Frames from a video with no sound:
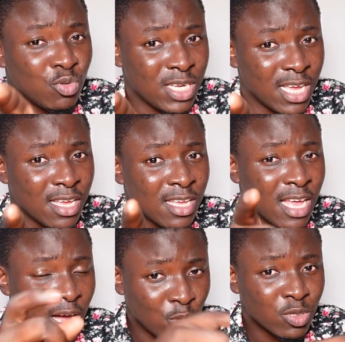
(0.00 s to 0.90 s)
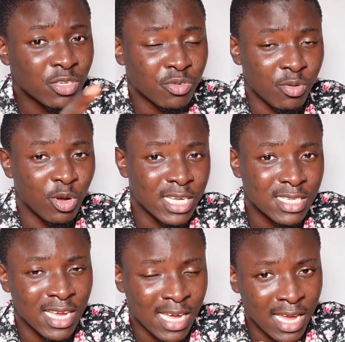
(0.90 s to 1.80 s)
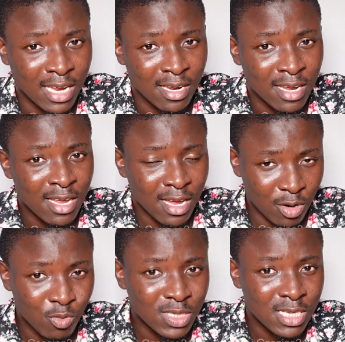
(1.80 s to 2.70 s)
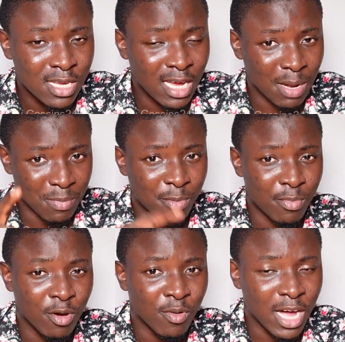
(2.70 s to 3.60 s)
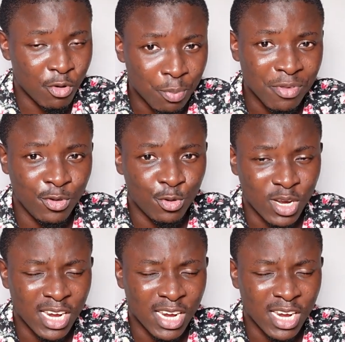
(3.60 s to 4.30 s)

to the Akosua Screen Goddess a kind and Unti and a McBrown adopt video.